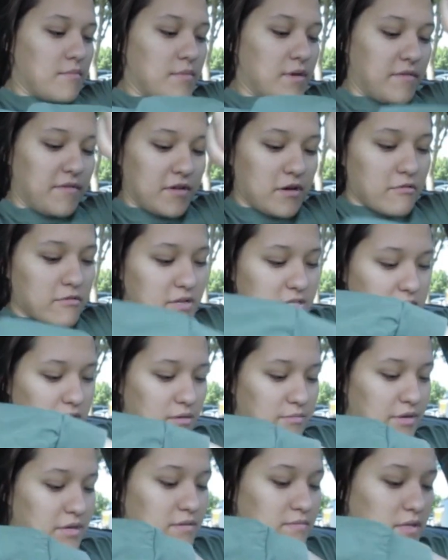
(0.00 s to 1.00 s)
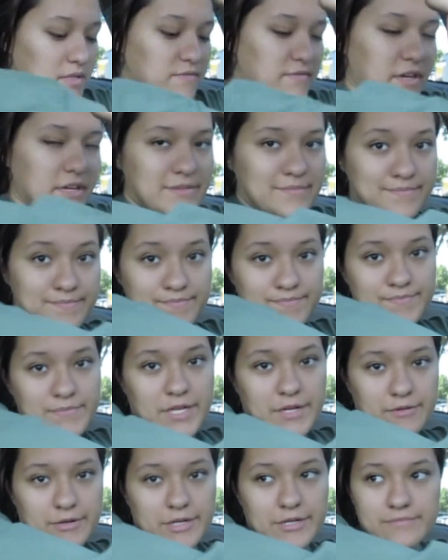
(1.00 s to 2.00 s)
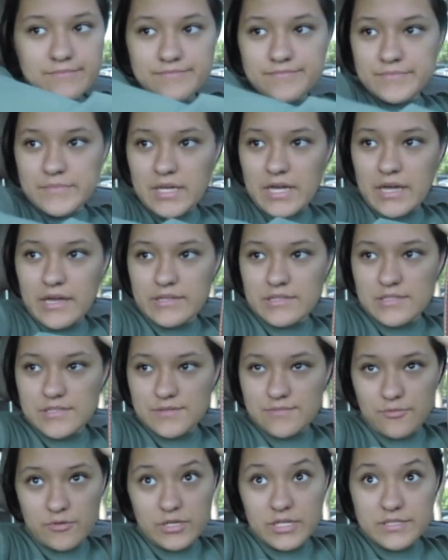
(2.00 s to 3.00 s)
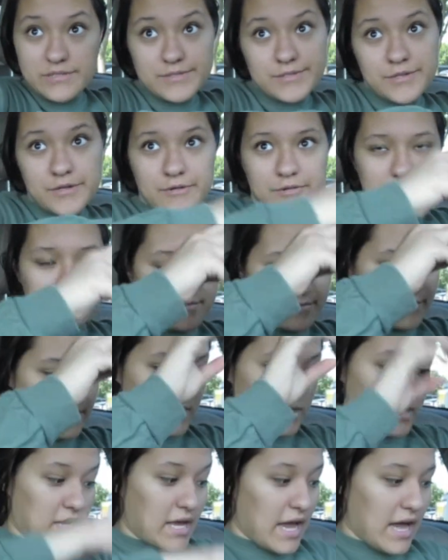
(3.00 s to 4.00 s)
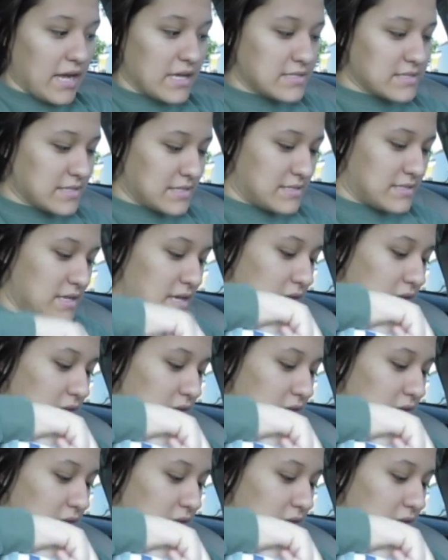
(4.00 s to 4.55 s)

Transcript: If you don't want to tell me, that's fine. I don't care. I just wanted to know and was gonna ask because